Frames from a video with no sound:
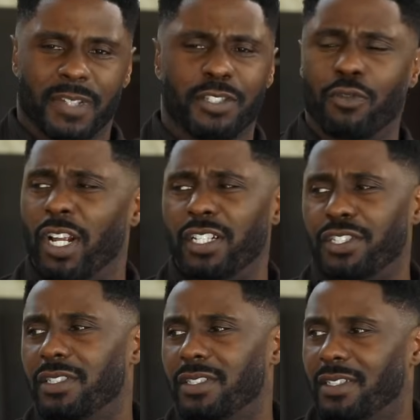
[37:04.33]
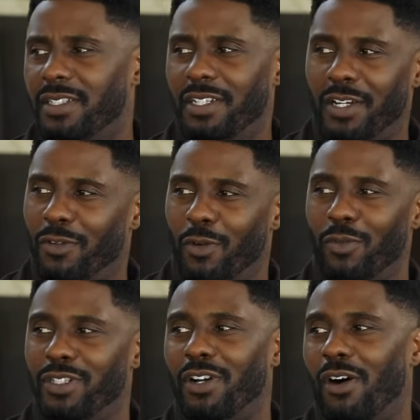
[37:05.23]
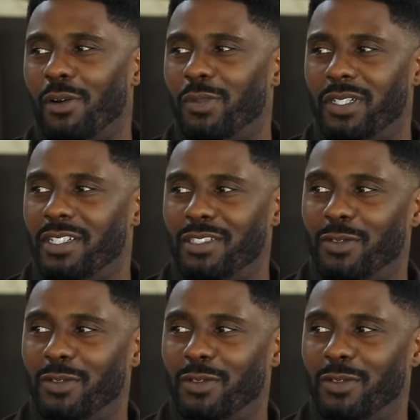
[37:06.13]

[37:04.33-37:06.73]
it's rich when we talk because